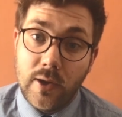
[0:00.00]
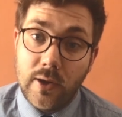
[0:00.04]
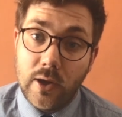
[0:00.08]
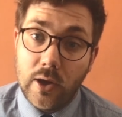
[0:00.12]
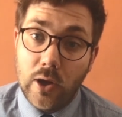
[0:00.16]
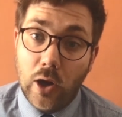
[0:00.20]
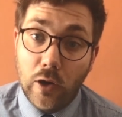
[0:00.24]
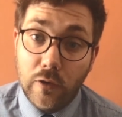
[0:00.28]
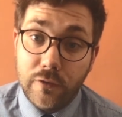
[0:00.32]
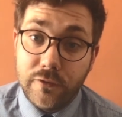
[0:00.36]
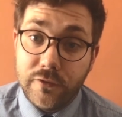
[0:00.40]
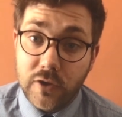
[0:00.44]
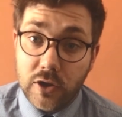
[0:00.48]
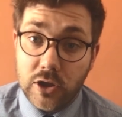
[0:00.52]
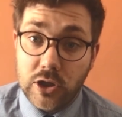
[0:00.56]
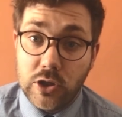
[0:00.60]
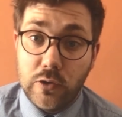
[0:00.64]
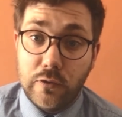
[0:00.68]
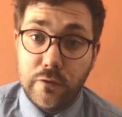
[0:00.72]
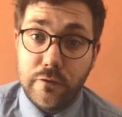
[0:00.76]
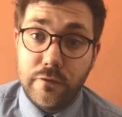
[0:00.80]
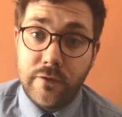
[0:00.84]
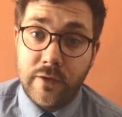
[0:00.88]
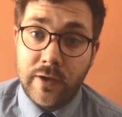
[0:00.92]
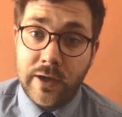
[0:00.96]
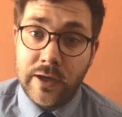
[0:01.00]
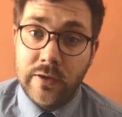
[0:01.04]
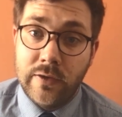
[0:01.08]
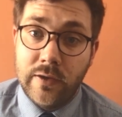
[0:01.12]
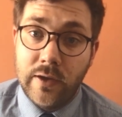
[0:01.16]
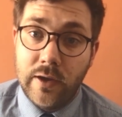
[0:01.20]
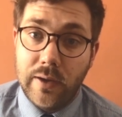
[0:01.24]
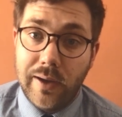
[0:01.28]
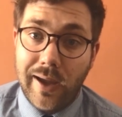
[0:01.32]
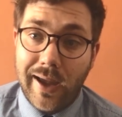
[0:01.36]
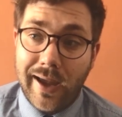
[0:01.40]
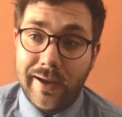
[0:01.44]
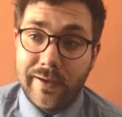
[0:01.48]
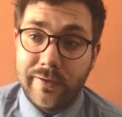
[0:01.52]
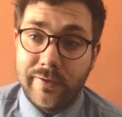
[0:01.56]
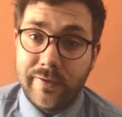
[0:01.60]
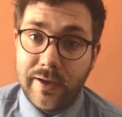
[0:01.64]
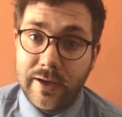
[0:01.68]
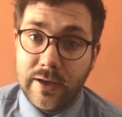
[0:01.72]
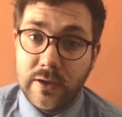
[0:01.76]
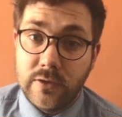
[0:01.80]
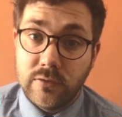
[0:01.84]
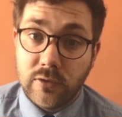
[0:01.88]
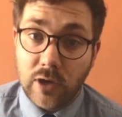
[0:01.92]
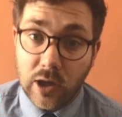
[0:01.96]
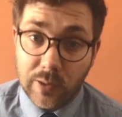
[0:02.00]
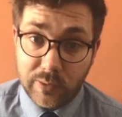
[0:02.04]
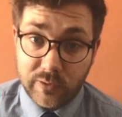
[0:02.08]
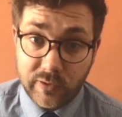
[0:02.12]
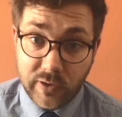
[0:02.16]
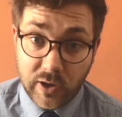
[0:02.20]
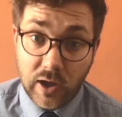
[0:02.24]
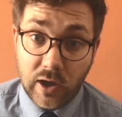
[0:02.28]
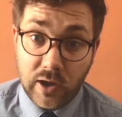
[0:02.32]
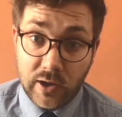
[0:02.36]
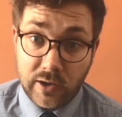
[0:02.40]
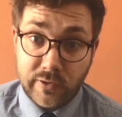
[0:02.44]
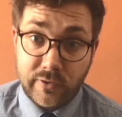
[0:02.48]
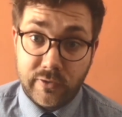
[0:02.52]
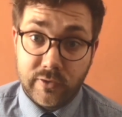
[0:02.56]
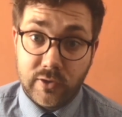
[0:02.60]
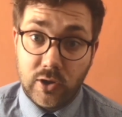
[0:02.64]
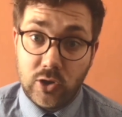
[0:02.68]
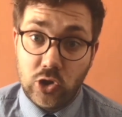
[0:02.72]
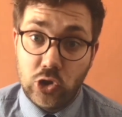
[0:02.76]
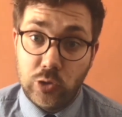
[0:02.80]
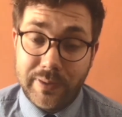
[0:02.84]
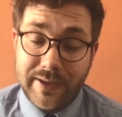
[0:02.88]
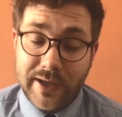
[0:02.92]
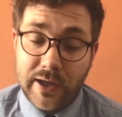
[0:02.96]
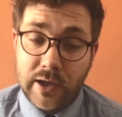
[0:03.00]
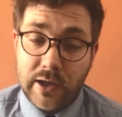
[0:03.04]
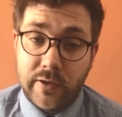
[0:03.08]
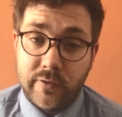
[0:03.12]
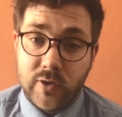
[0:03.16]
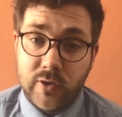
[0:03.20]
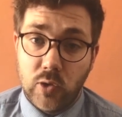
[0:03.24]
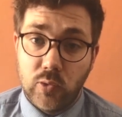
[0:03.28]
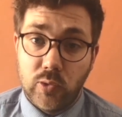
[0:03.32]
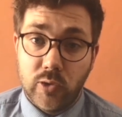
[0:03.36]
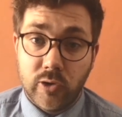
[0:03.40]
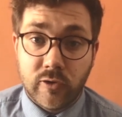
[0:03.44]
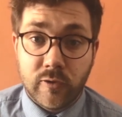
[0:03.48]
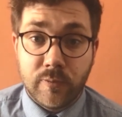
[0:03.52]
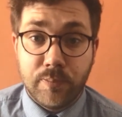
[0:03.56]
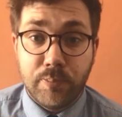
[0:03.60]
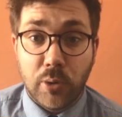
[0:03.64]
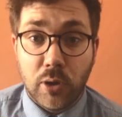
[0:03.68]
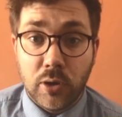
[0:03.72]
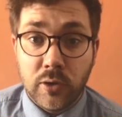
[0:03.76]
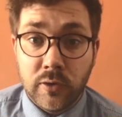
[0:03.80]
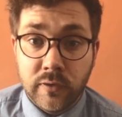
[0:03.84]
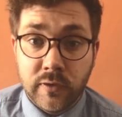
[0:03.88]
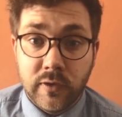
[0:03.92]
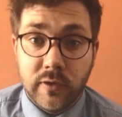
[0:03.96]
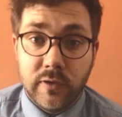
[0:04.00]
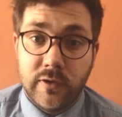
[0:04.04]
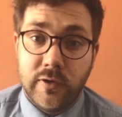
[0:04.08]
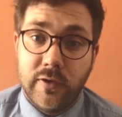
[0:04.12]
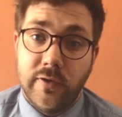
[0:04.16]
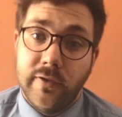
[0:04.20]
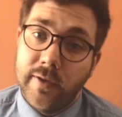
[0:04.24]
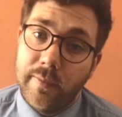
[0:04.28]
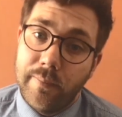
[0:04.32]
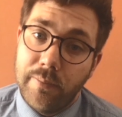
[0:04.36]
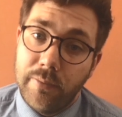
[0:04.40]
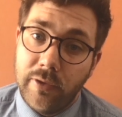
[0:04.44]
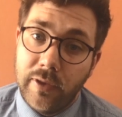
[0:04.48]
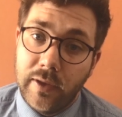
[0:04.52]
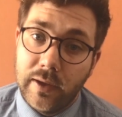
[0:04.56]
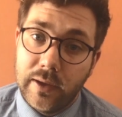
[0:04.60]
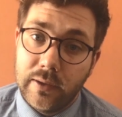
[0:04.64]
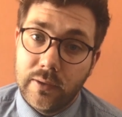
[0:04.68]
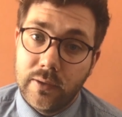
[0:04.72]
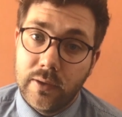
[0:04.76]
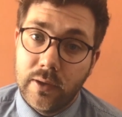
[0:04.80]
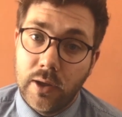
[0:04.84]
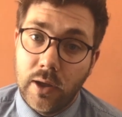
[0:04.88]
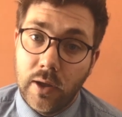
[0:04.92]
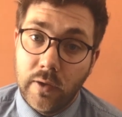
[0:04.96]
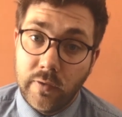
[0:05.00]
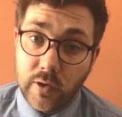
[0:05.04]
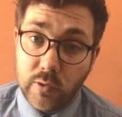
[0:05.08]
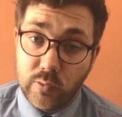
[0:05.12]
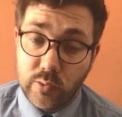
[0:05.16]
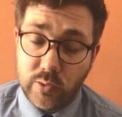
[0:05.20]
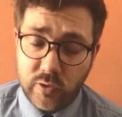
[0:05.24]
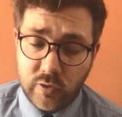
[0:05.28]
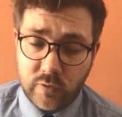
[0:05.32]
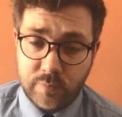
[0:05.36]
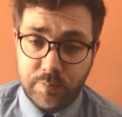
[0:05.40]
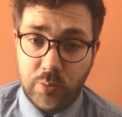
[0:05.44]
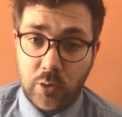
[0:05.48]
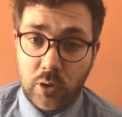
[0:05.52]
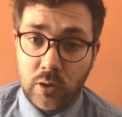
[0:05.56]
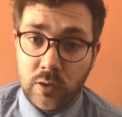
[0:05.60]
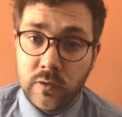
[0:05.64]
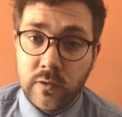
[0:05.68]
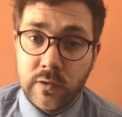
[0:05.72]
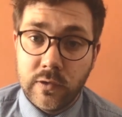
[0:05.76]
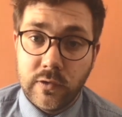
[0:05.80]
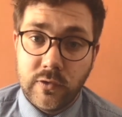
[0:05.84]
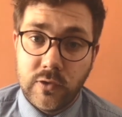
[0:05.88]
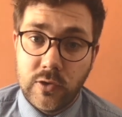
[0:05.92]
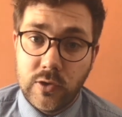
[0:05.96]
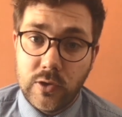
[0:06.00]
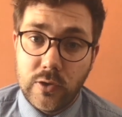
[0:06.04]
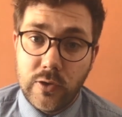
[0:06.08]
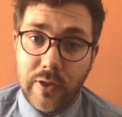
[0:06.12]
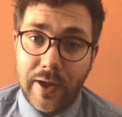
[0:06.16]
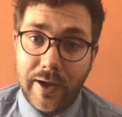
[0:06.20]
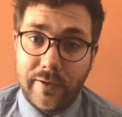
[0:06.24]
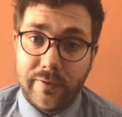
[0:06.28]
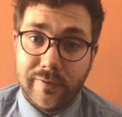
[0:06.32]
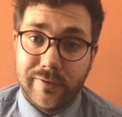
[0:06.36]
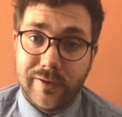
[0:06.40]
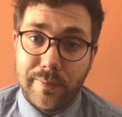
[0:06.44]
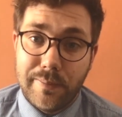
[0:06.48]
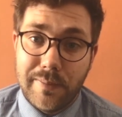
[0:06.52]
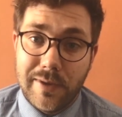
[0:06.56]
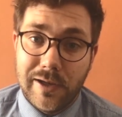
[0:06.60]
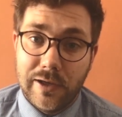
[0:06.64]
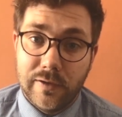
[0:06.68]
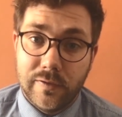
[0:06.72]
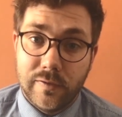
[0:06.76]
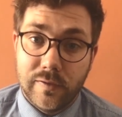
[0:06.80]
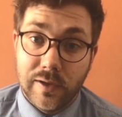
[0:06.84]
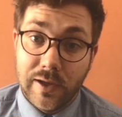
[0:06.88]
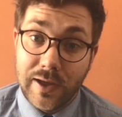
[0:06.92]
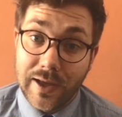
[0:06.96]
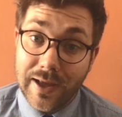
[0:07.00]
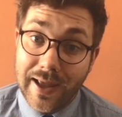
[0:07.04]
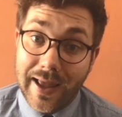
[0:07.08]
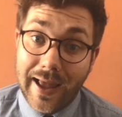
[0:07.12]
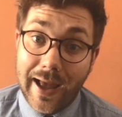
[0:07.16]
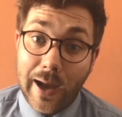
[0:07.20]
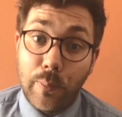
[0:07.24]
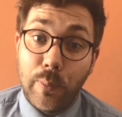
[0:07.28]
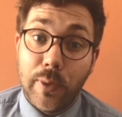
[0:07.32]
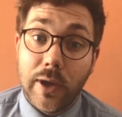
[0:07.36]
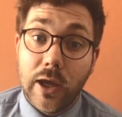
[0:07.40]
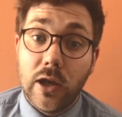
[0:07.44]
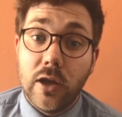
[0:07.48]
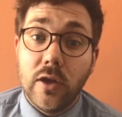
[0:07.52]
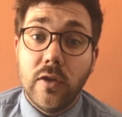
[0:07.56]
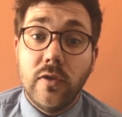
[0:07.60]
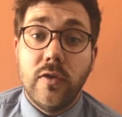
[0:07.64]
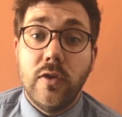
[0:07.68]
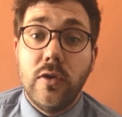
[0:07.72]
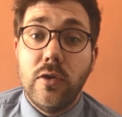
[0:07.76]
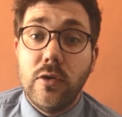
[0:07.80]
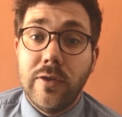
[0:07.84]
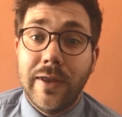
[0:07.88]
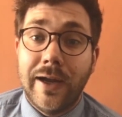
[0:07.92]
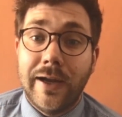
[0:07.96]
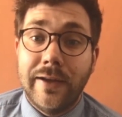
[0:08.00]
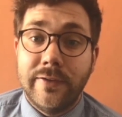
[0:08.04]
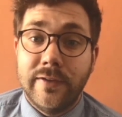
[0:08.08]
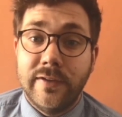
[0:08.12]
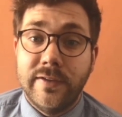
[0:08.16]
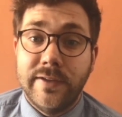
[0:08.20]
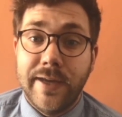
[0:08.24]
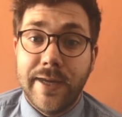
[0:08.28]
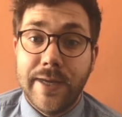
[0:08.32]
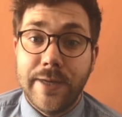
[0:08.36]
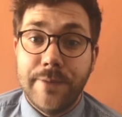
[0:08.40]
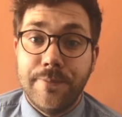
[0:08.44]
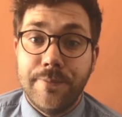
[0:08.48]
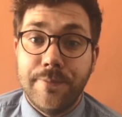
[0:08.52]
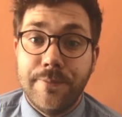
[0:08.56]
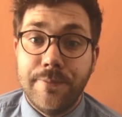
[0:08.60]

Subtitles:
Often you'll find that as a drama task, you'll be asked to respond to something. So respond to that stimulus. And we're going to do that today.